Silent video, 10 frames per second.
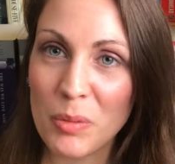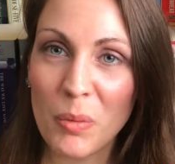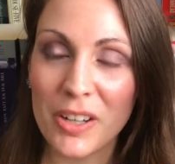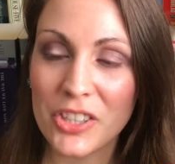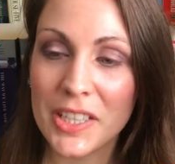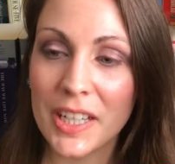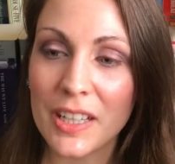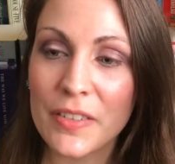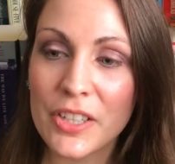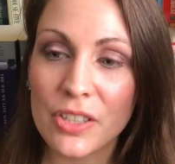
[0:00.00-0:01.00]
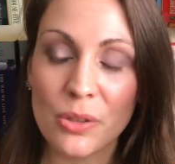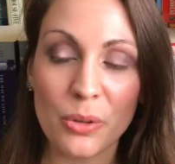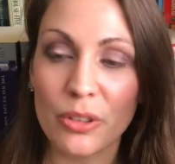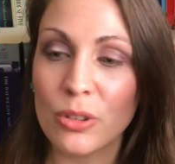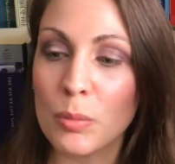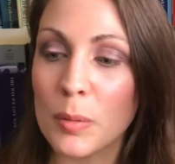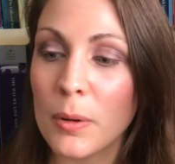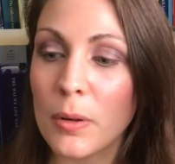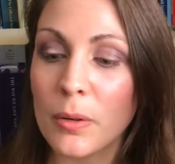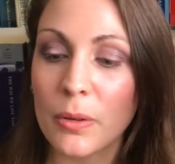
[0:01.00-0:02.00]
be watching television or the Super
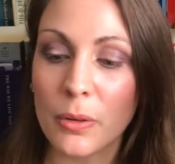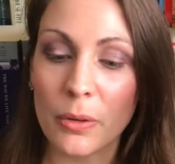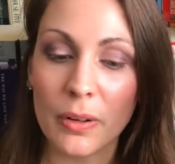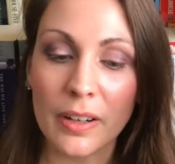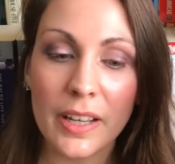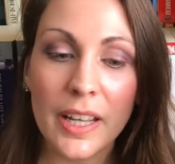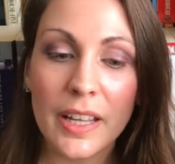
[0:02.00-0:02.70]
Bowl or,